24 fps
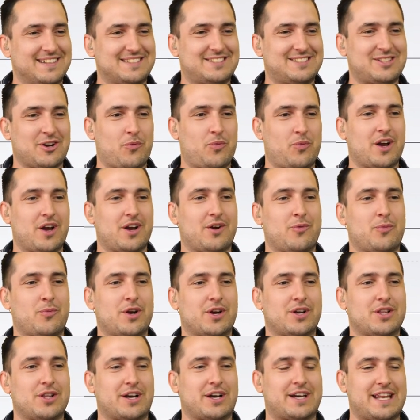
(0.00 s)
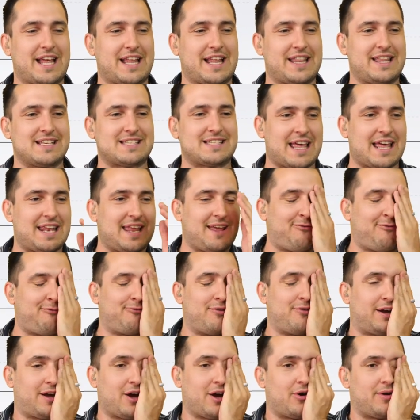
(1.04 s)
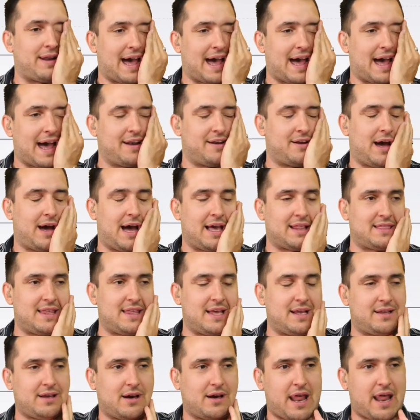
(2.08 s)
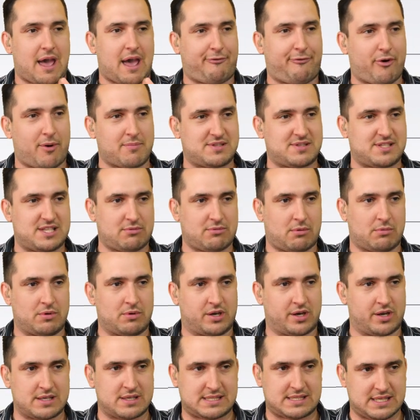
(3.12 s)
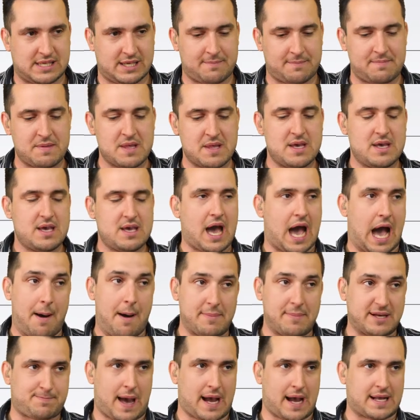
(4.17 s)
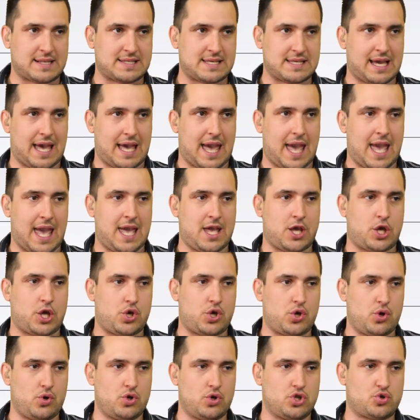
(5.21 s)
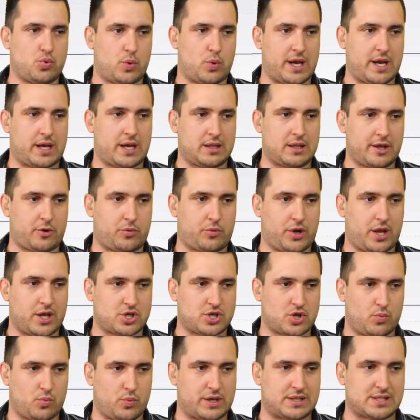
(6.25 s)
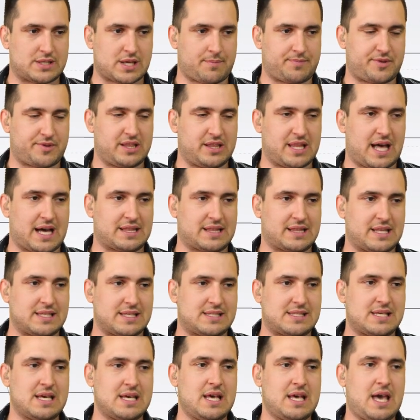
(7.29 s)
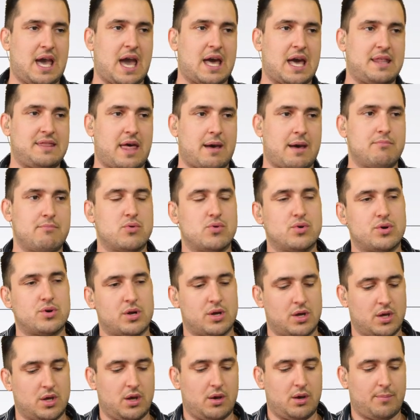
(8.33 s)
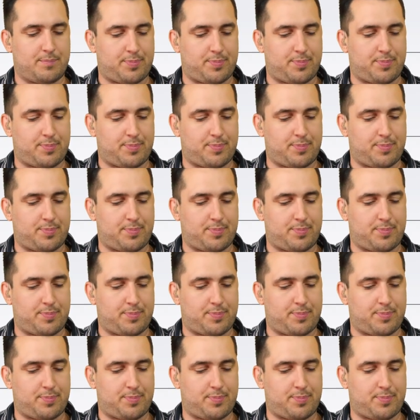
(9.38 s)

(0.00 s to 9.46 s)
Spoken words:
So we're looking at this, and if we go down, I think on FOMC what we're gonna see, I'm expecting a huge week, liquidation week, something like this, and then moon